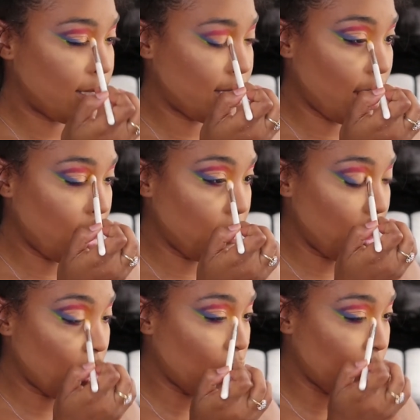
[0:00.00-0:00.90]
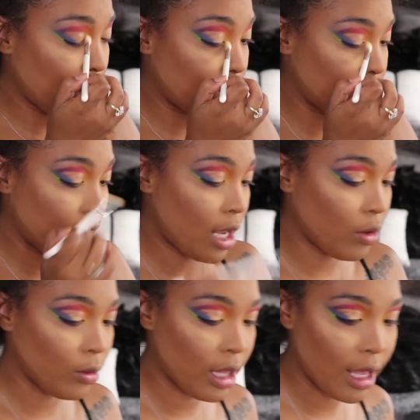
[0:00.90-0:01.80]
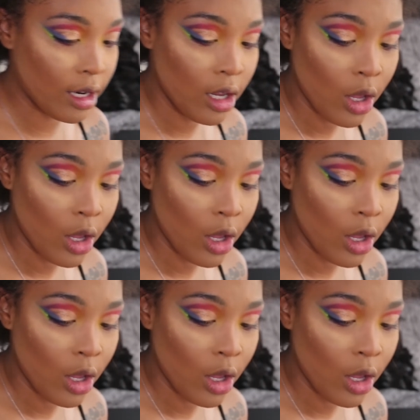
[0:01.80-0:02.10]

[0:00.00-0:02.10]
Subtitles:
segment on my channel, that